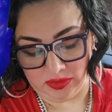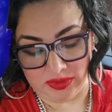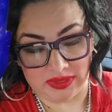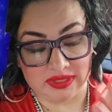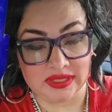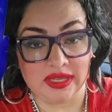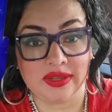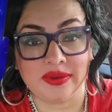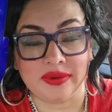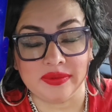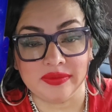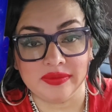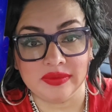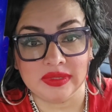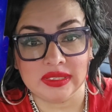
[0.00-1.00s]
or a
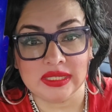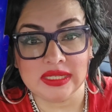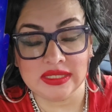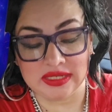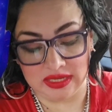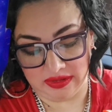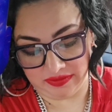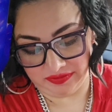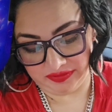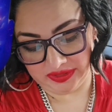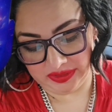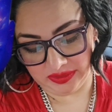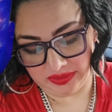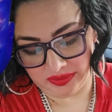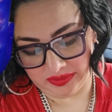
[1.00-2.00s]
skill, he's going to
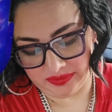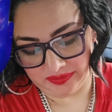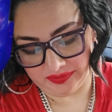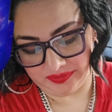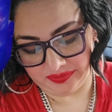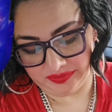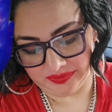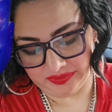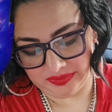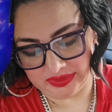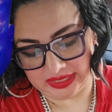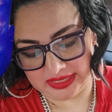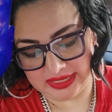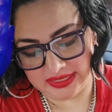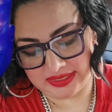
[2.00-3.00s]
feel
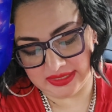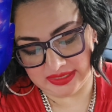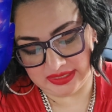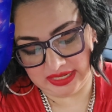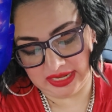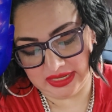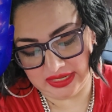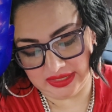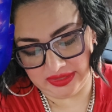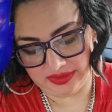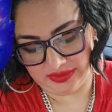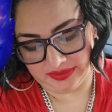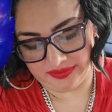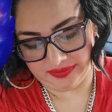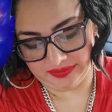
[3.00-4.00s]
that he's sustaining
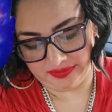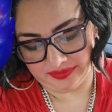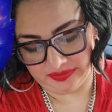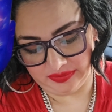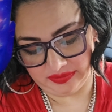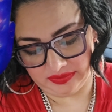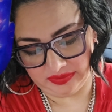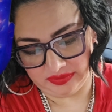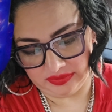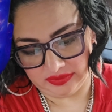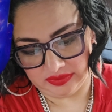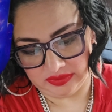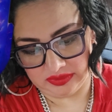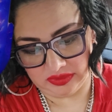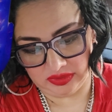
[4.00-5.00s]
you.
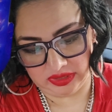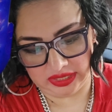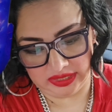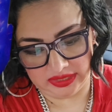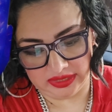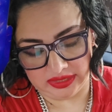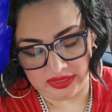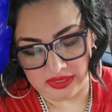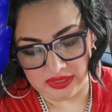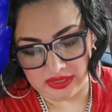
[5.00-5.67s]
Okay.